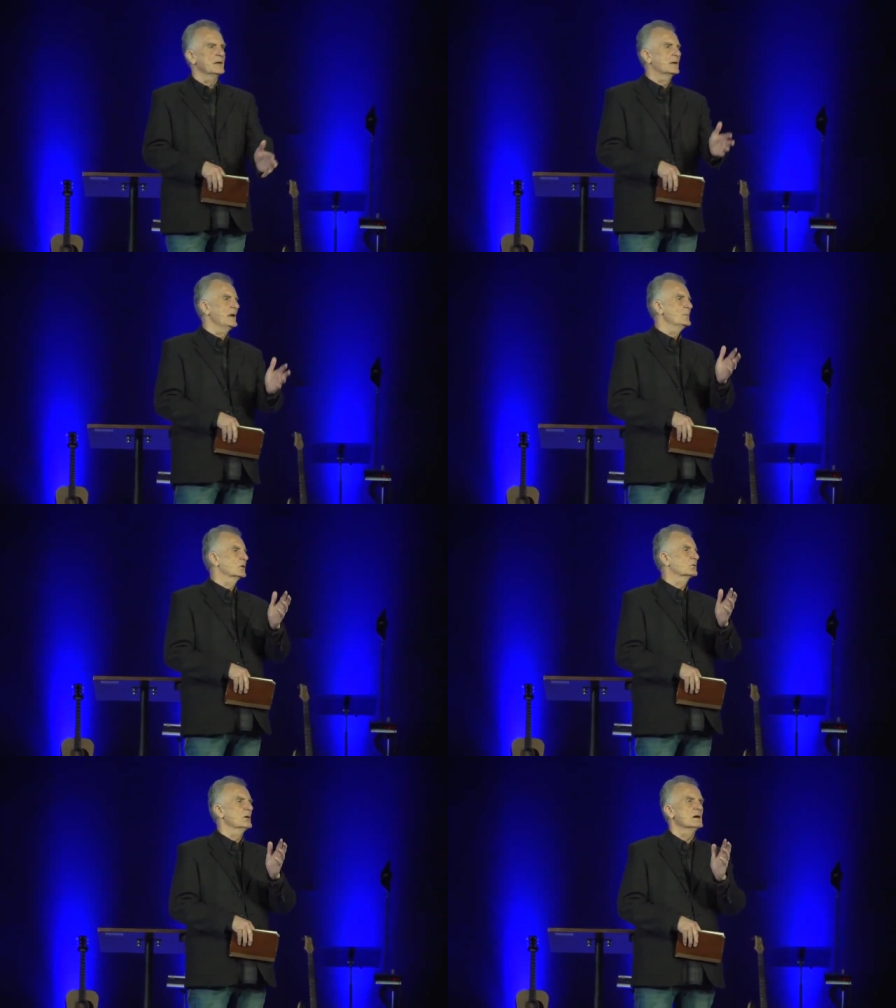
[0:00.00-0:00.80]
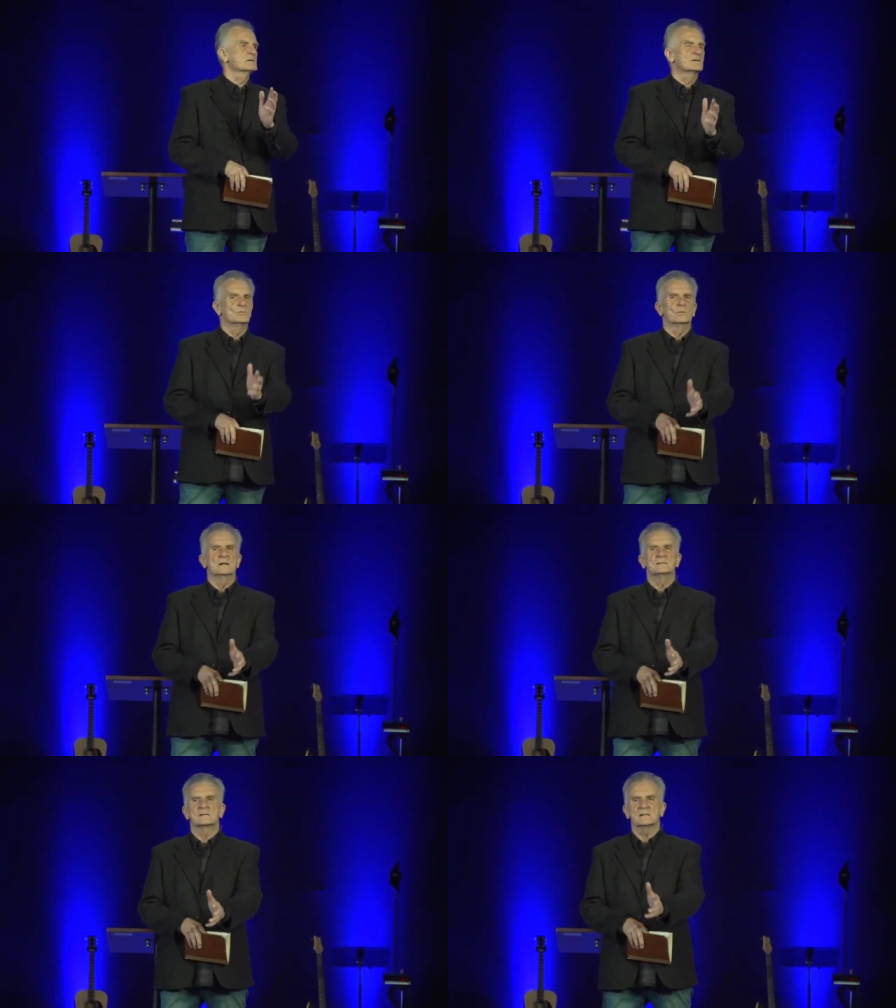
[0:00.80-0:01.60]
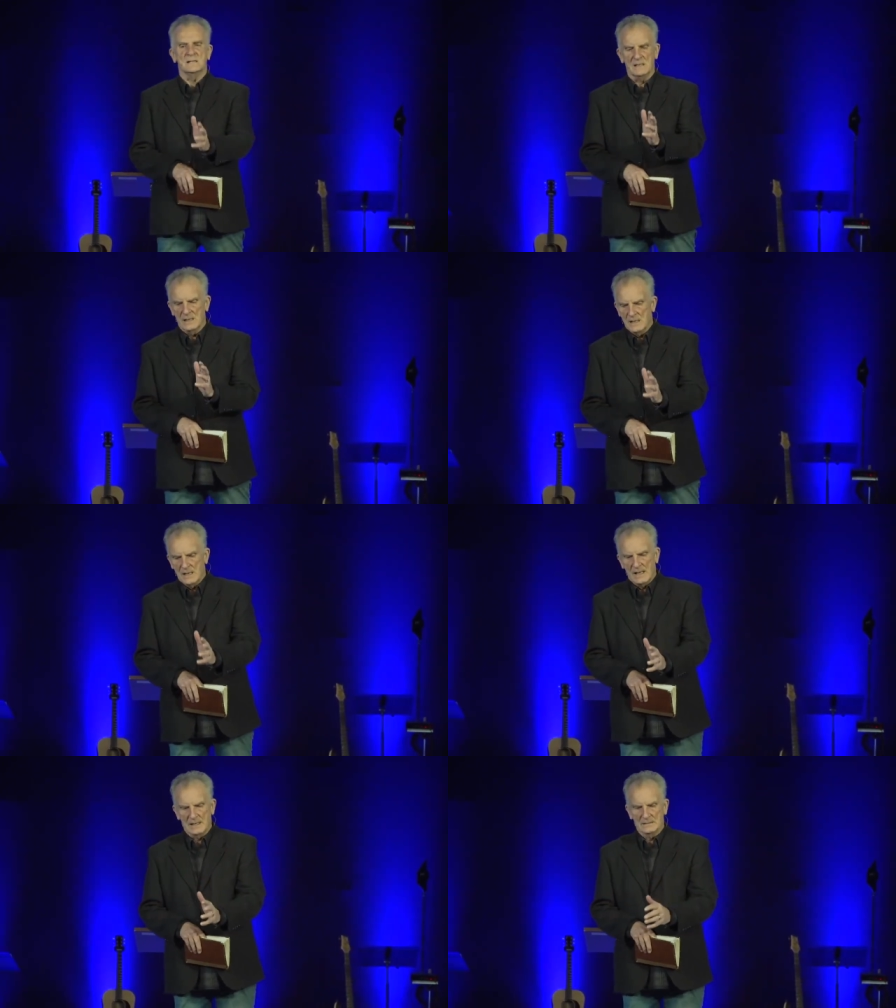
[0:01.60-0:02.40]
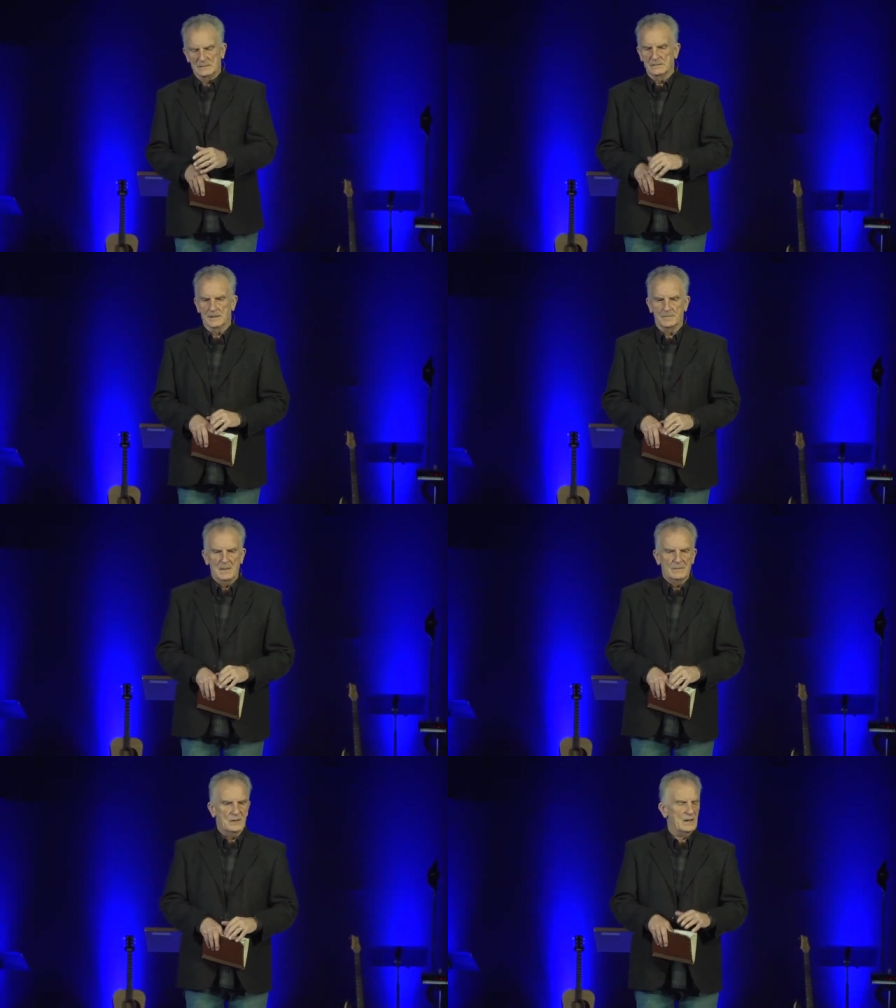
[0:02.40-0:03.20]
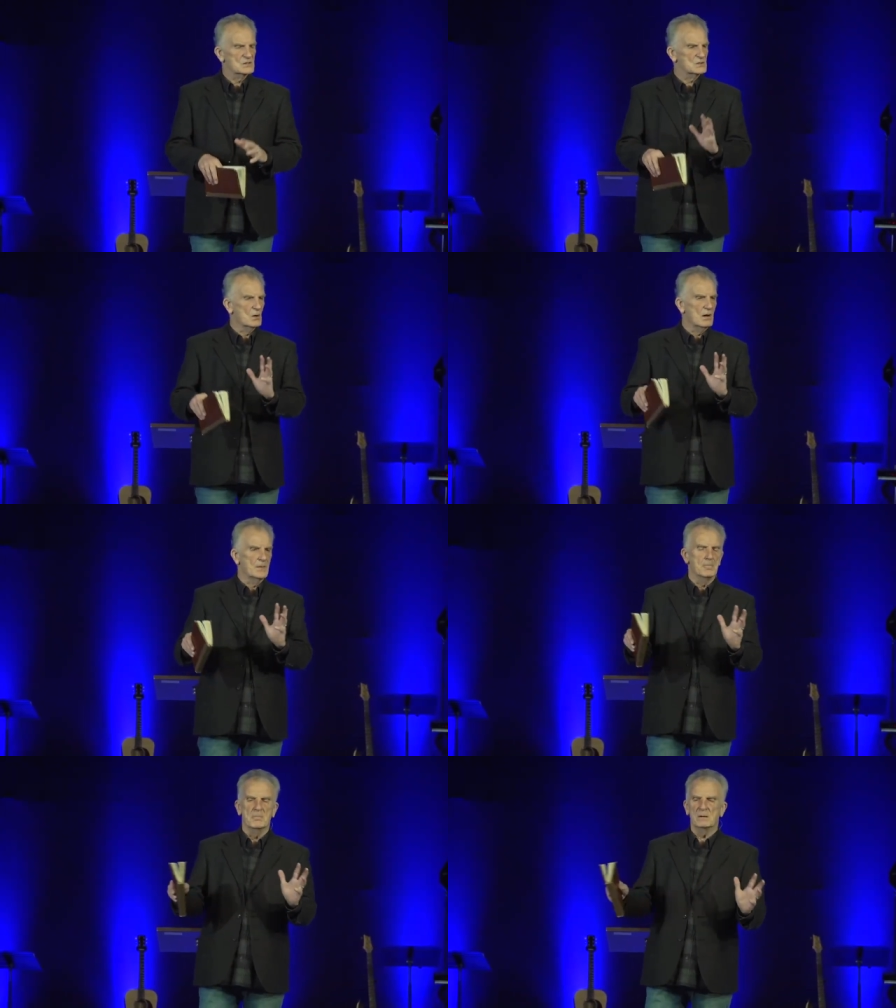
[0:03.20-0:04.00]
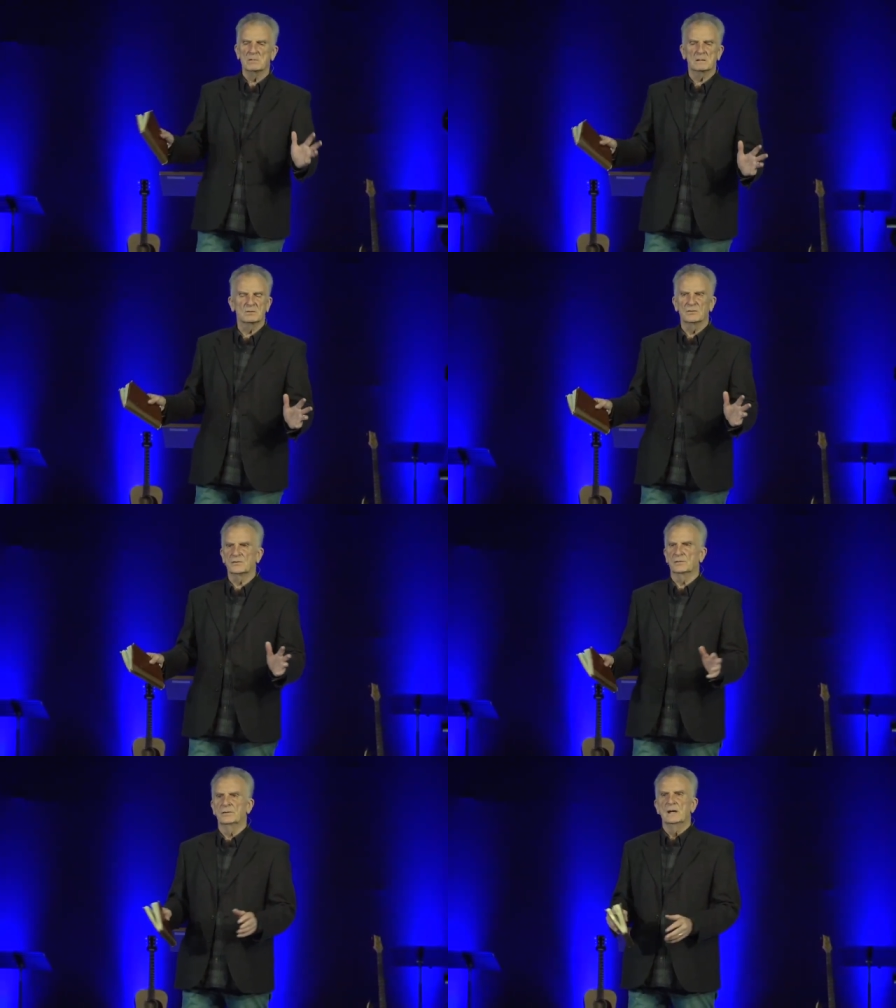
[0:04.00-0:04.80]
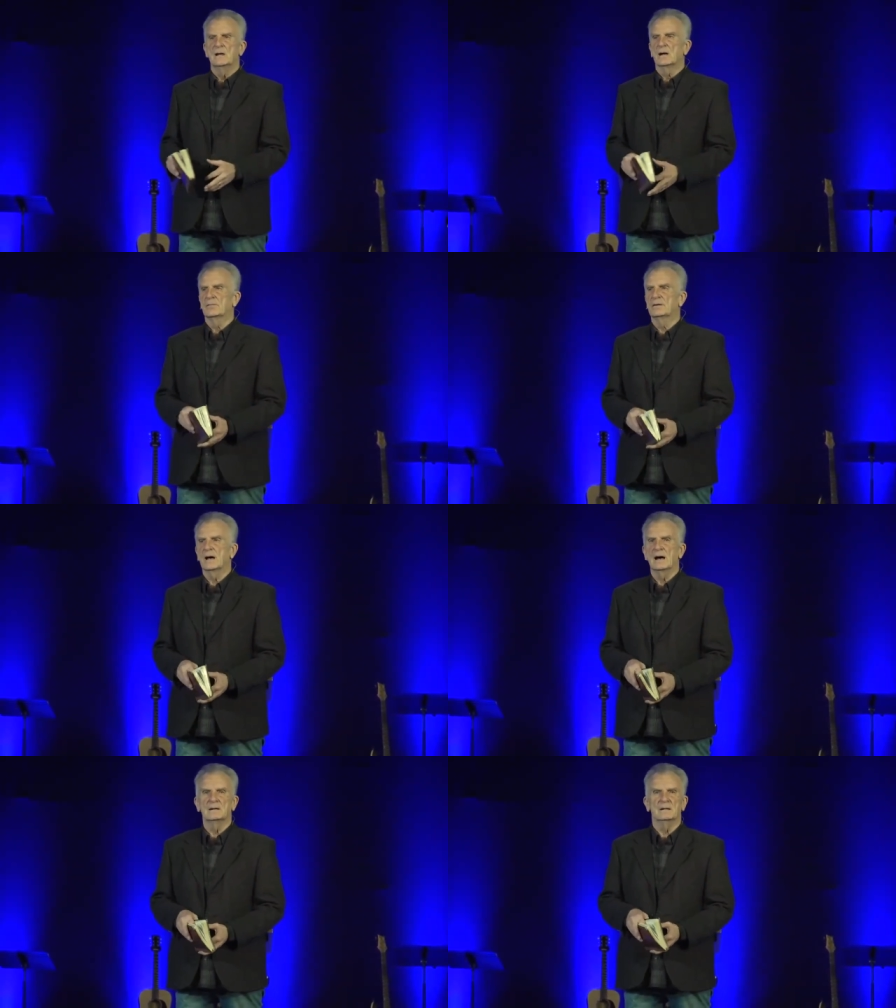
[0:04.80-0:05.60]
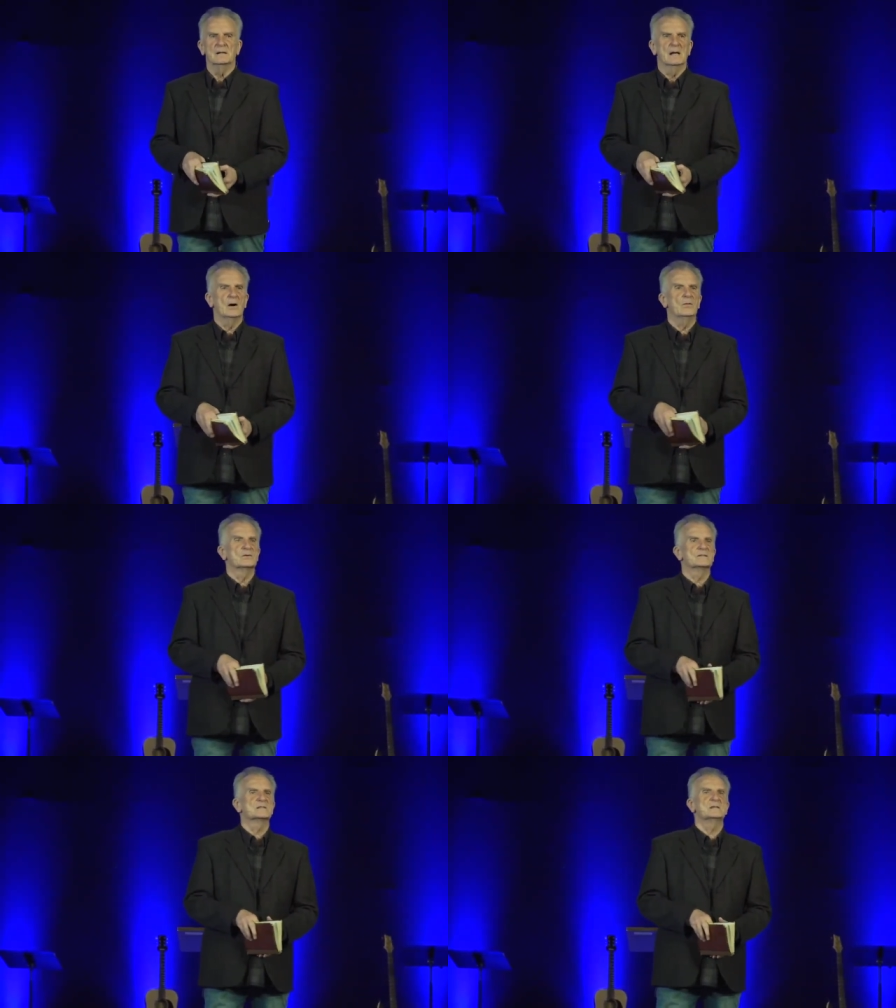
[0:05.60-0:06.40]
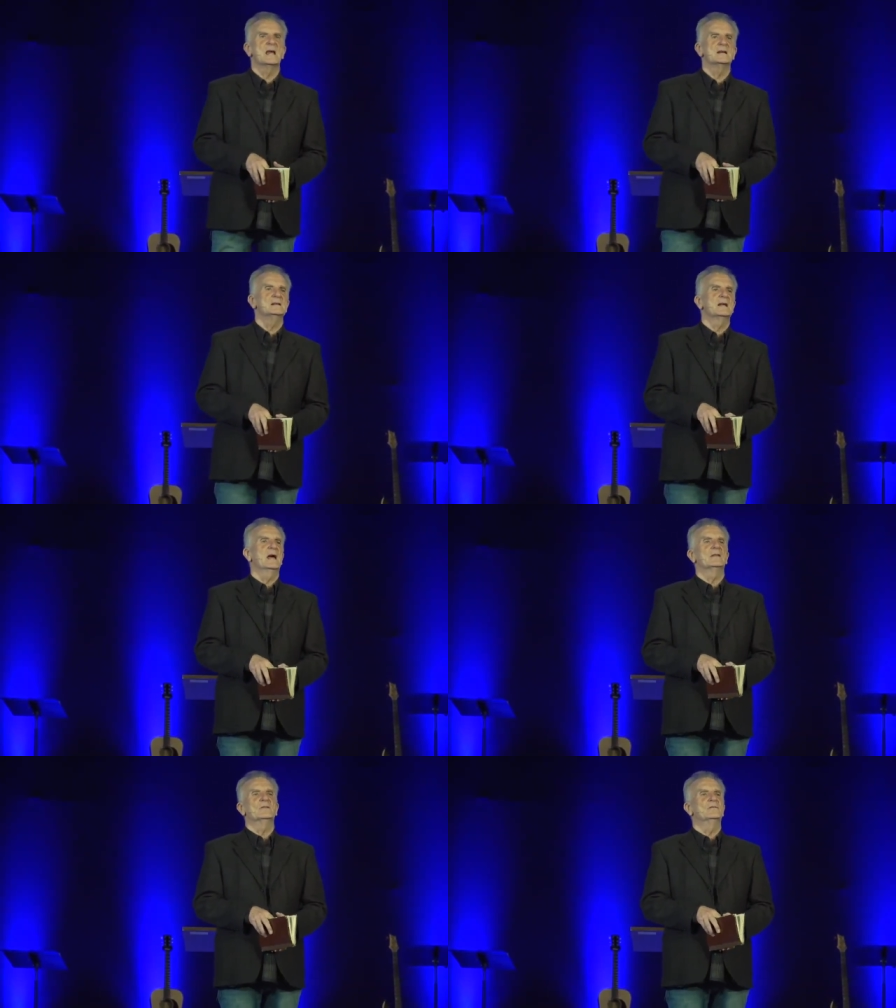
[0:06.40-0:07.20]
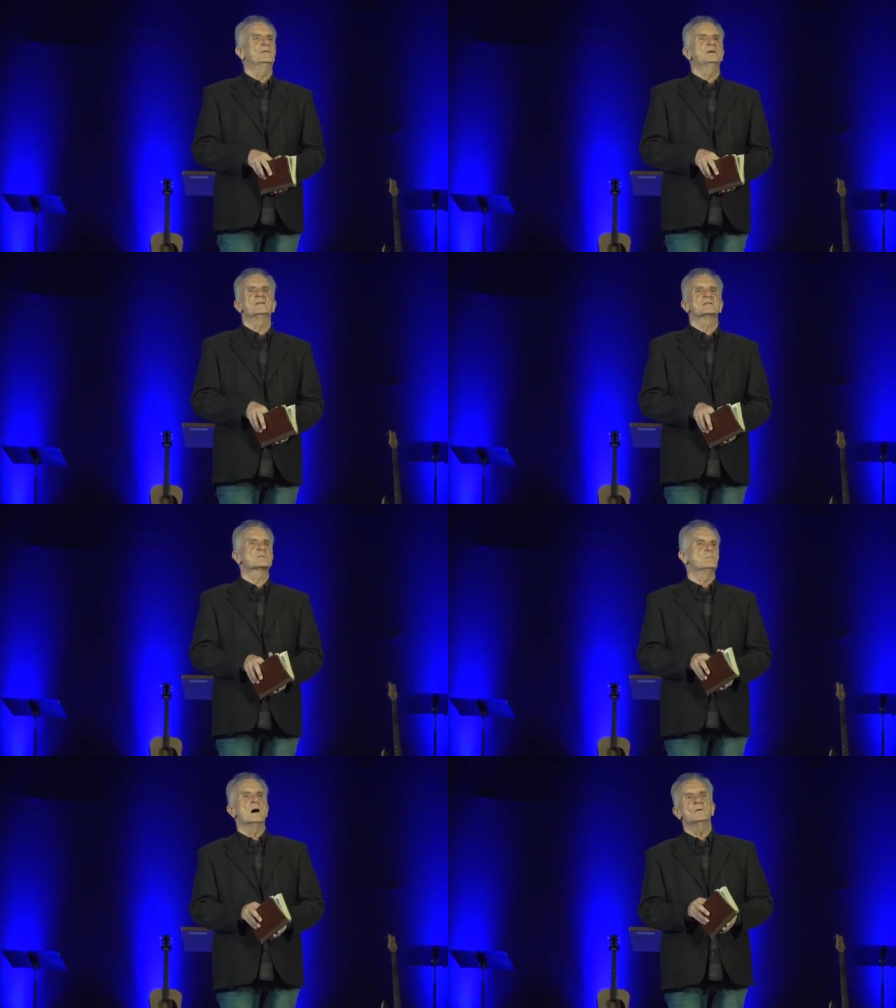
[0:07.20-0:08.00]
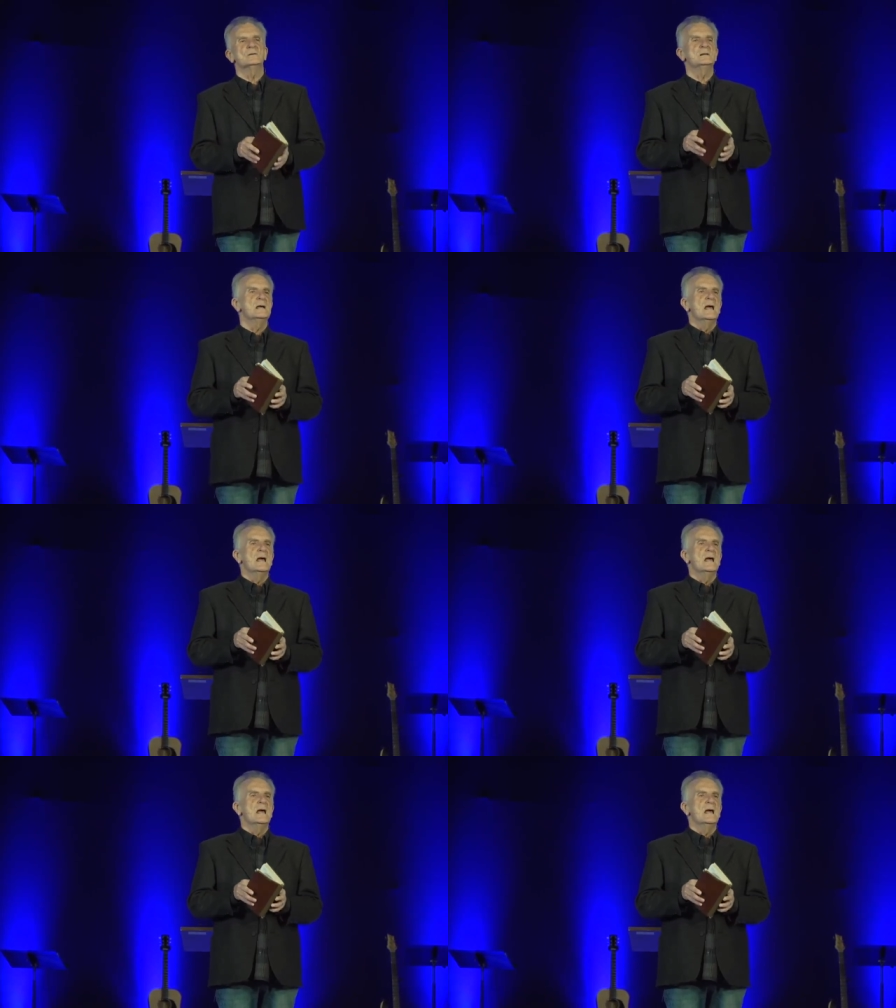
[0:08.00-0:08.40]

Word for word: They came across the Red Sea and uh, they saw the miracles of, of God. And now they're standing at the foot of this mountain.